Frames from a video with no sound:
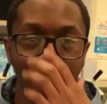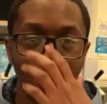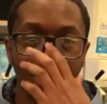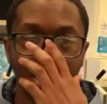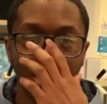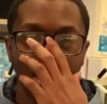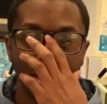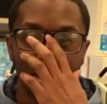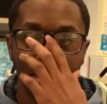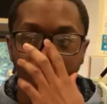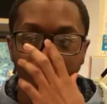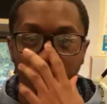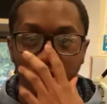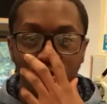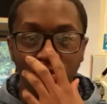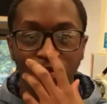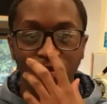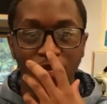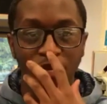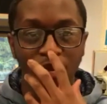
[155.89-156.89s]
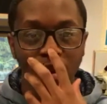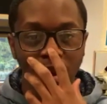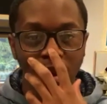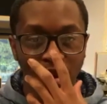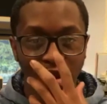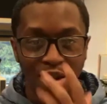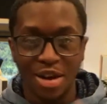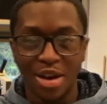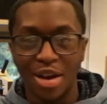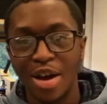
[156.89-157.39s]
and
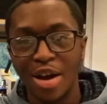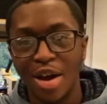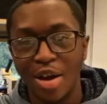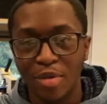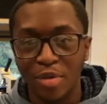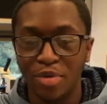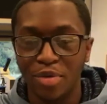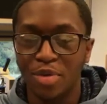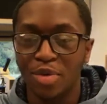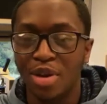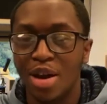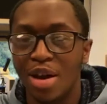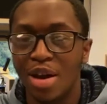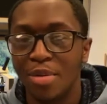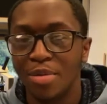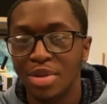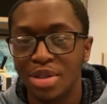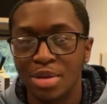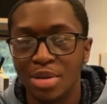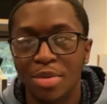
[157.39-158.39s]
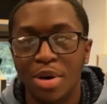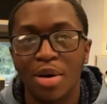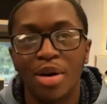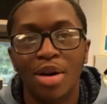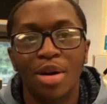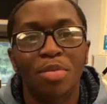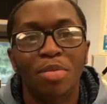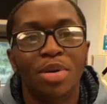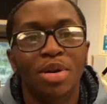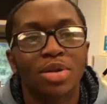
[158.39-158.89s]
I have a few comments about
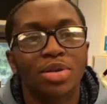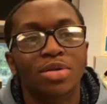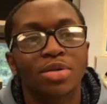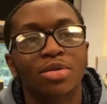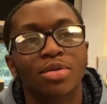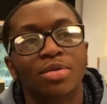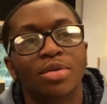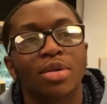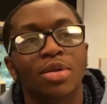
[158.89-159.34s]
Edpuzzle.